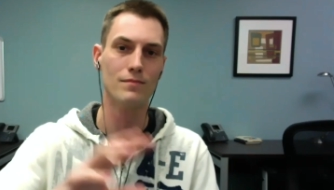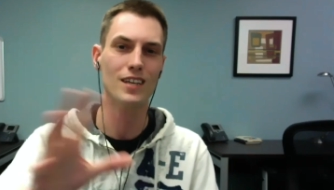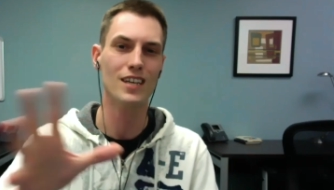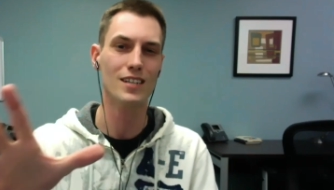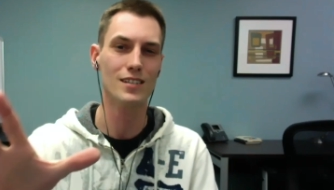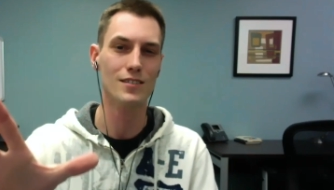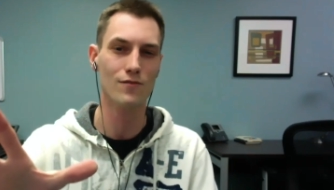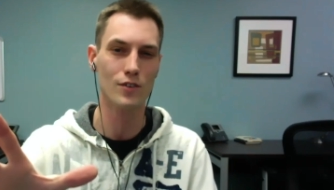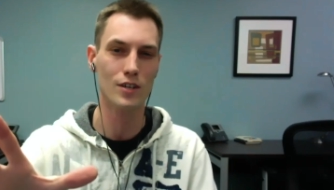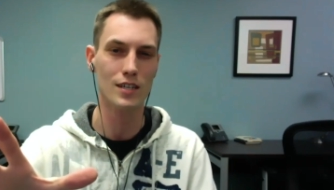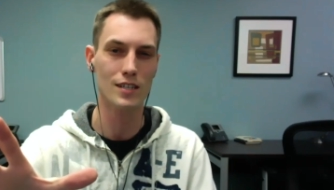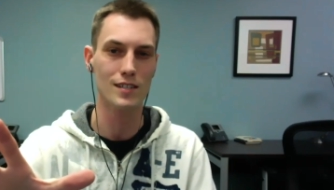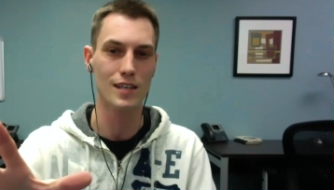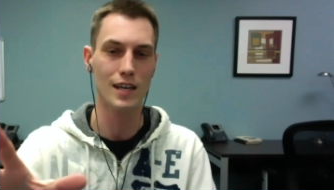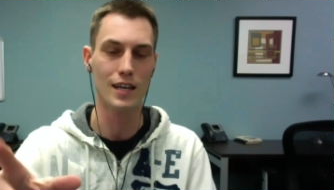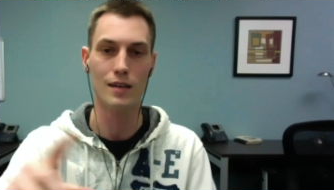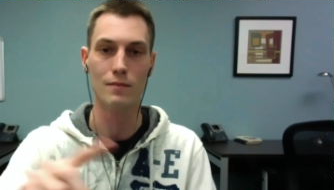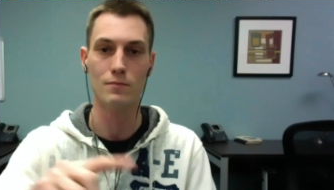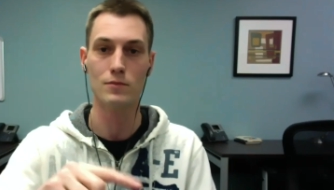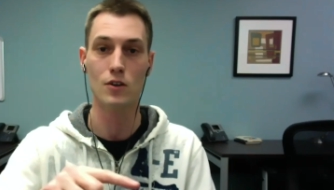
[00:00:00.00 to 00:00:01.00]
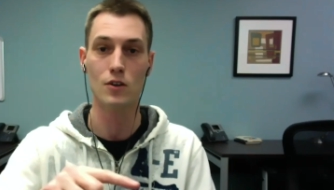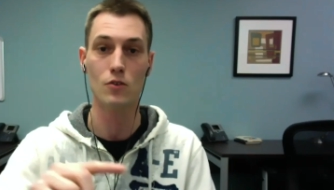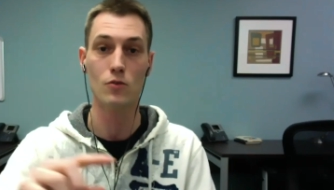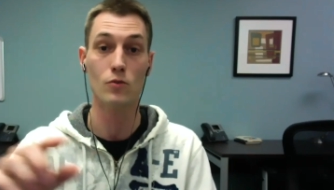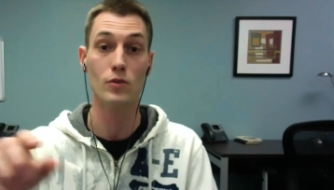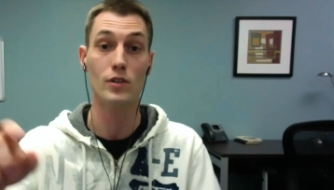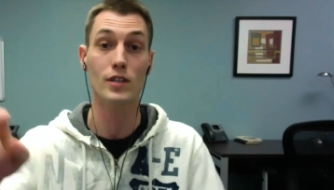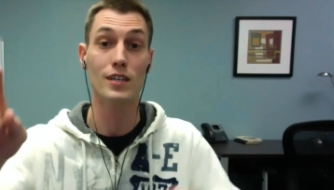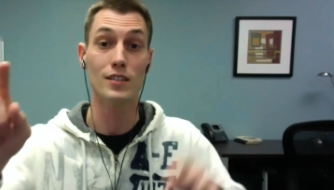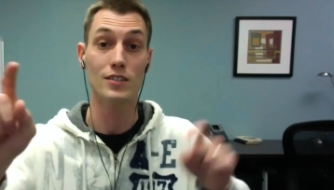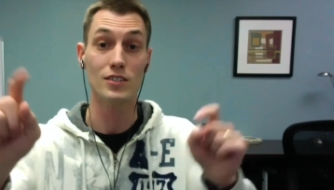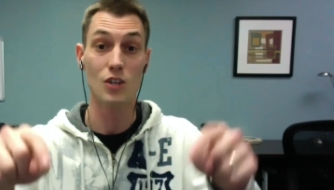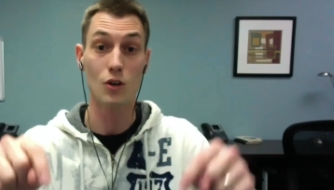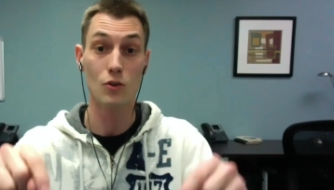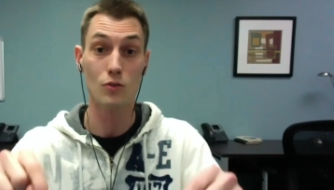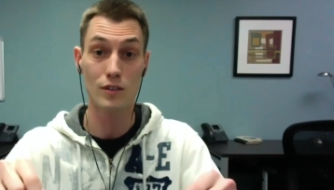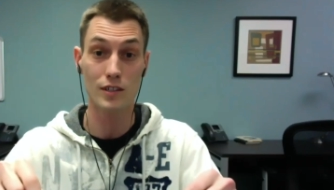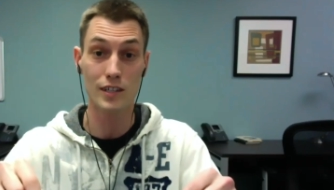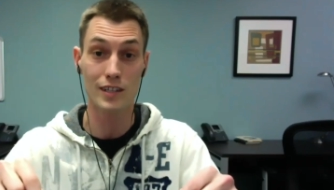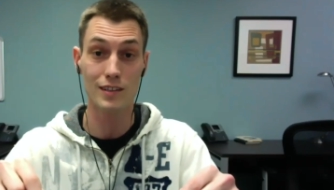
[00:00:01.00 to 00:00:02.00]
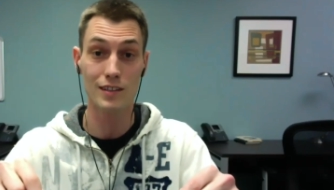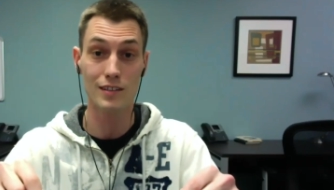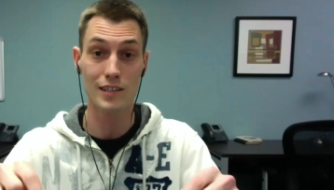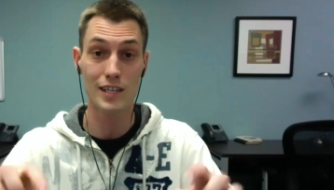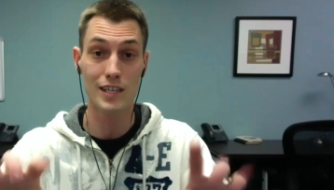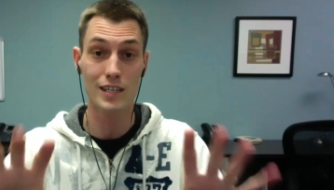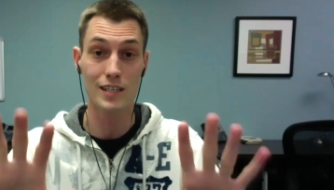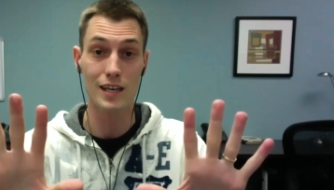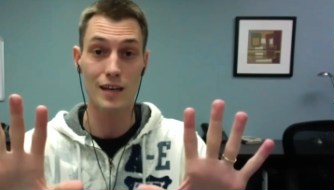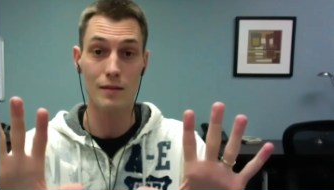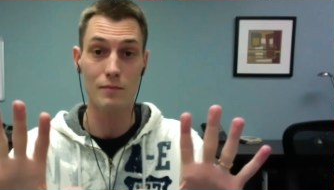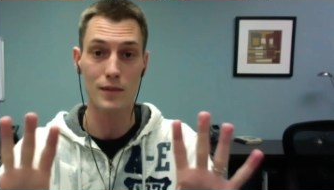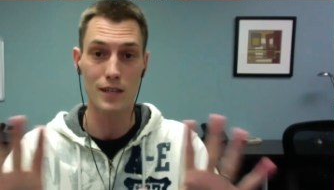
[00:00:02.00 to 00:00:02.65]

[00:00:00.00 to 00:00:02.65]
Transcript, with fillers: It's free to sign up. Don't worry, and don't click the link yet